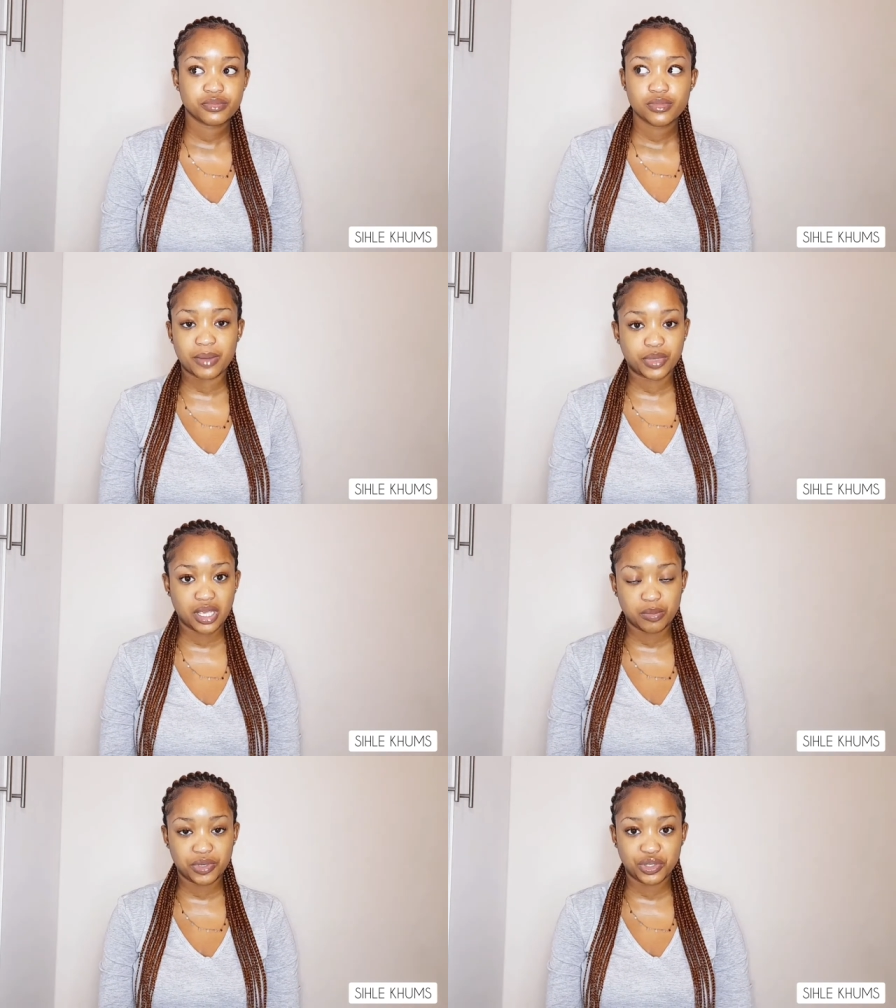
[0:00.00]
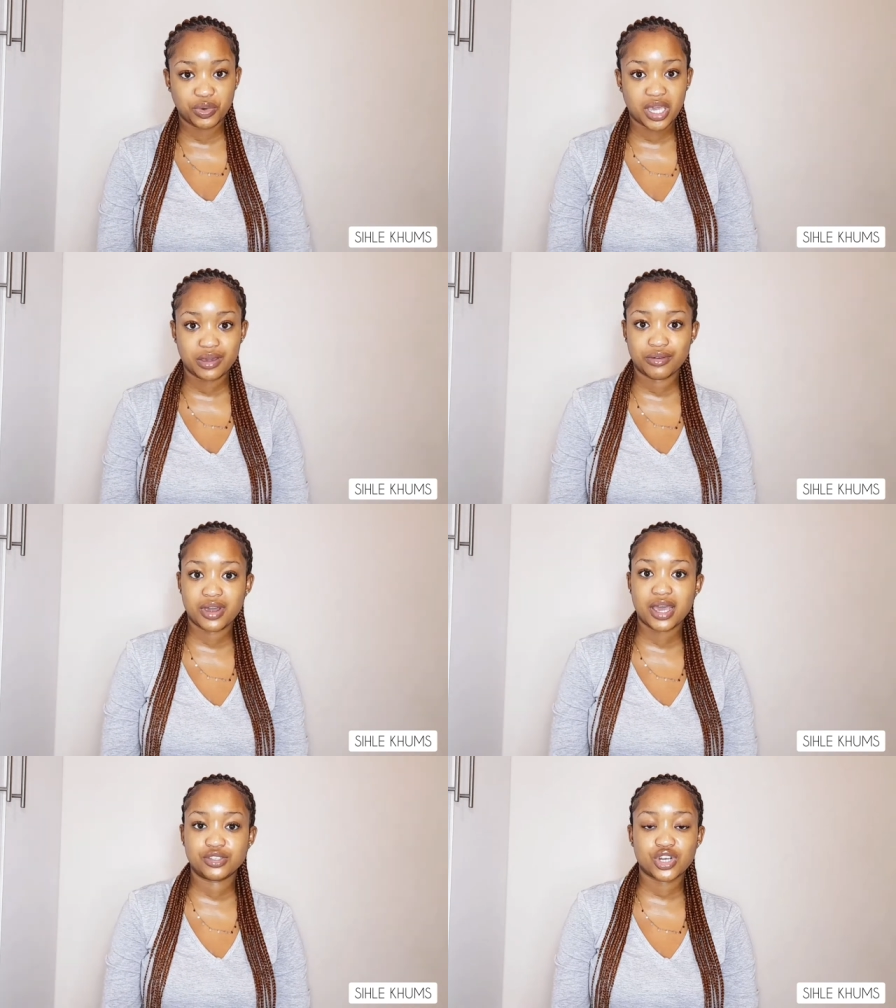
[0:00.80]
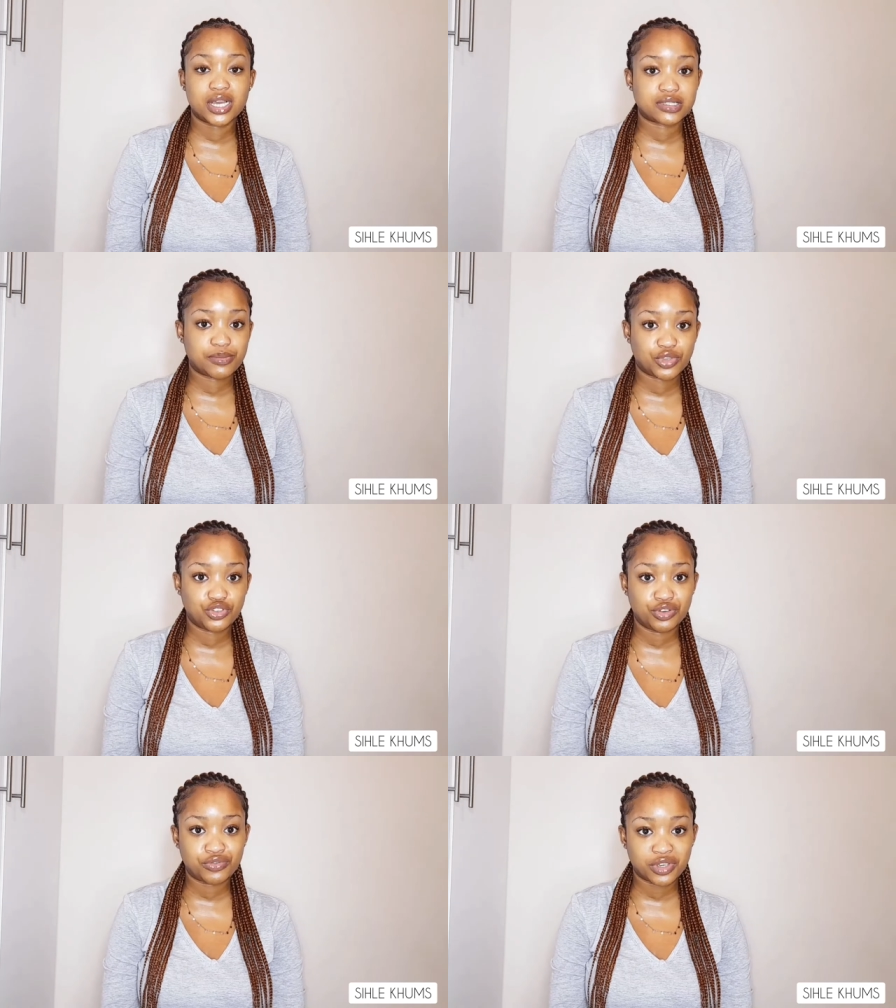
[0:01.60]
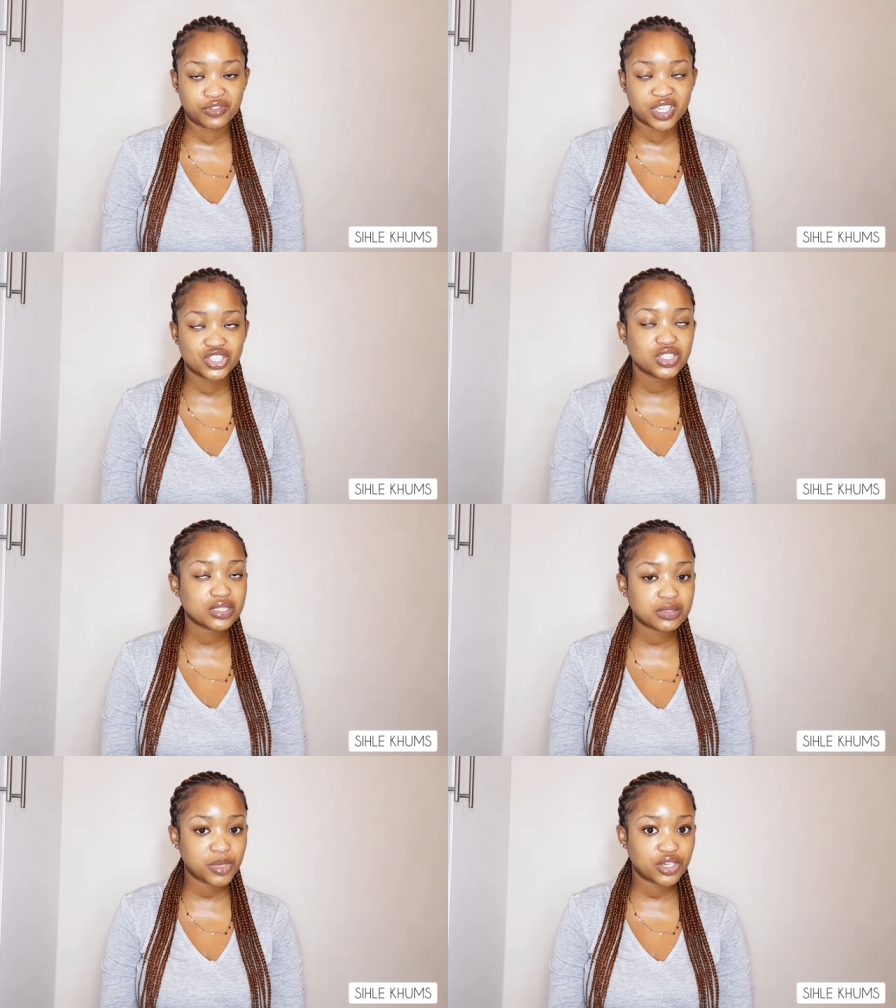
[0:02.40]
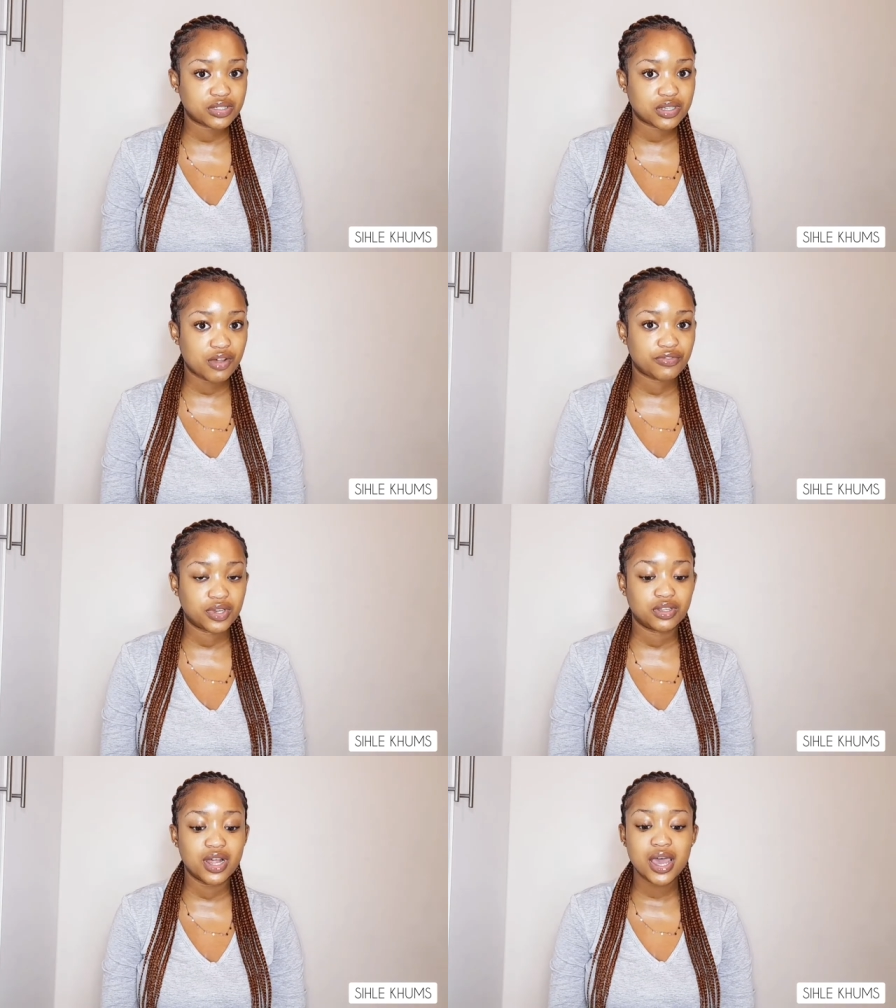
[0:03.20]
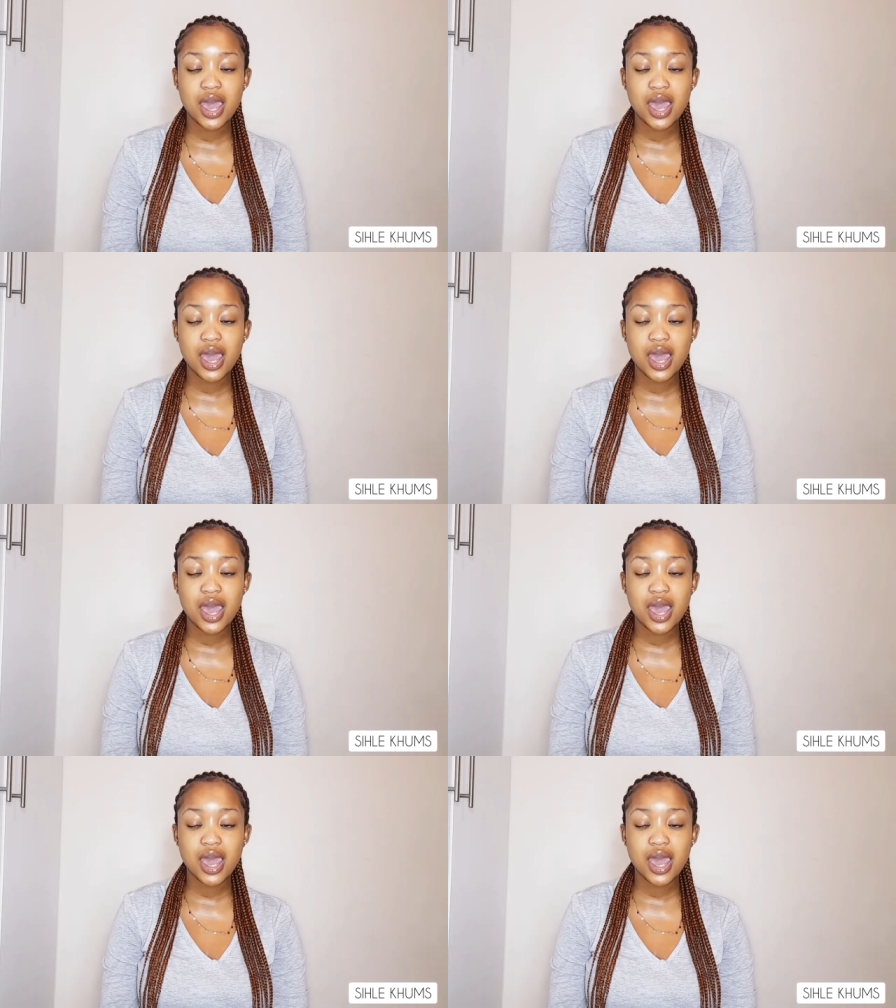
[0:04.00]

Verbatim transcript: upkeeping your hair and trying something new for your face just make yourself feel